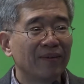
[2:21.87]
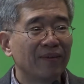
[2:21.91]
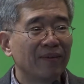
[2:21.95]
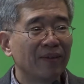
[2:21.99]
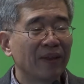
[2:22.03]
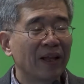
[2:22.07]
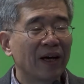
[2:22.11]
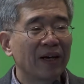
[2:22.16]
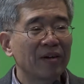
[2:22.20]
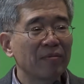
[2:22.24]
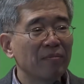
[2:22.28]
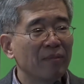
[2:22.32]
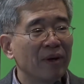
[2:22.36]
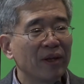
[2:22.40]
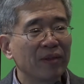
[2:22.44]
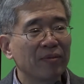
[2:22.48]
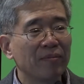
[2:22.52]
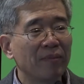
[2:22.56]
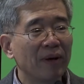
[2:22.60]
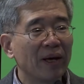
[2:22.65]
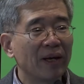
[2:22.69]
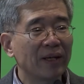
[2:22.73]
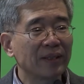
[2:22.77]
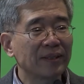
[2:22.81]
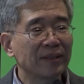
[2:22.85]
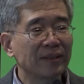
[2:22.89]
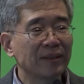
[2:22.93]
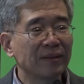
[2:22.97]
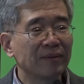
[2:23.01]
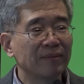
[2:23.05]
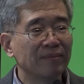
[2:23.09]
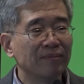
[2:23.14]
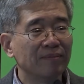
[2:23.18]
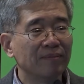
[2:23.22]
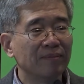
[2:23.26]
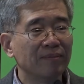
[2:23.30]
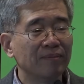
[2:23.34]
not in mathematics.
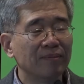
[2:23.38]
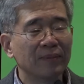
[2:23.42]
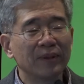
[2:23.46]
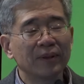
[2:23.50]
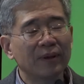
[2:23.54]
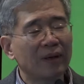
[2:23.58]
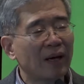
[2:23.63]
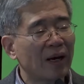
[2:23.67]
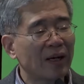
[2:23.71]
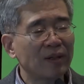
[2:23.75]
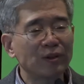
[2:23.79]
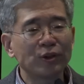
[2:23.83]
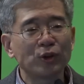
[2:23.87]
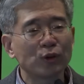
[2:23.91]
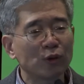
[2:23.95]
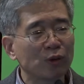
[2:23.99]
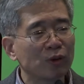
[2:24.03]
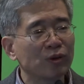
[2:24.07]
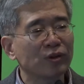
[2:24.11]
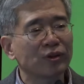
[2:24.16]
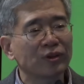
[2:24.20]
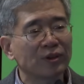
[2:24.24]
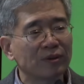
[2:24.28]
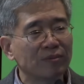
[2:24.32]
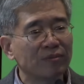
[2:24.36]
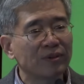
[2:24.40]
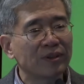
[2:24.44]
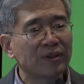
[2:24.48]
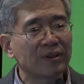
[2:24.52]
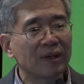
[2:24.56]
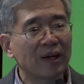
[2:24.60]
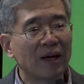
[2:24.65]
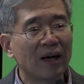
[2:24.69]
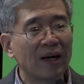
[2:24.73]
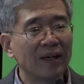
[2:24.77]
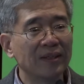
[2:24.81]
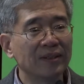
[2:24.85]
Well, I'll show you some
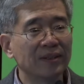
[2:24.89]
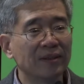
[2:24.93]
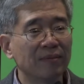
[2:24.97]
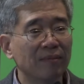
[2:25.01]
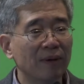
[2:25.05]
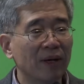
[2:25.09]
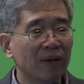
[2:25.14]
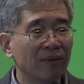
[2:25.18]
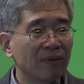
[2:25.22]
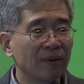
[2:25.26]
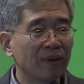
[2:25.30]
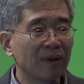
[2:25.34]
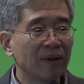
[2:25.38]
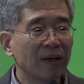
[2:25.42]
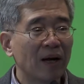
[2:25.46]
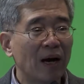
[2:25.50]
slides about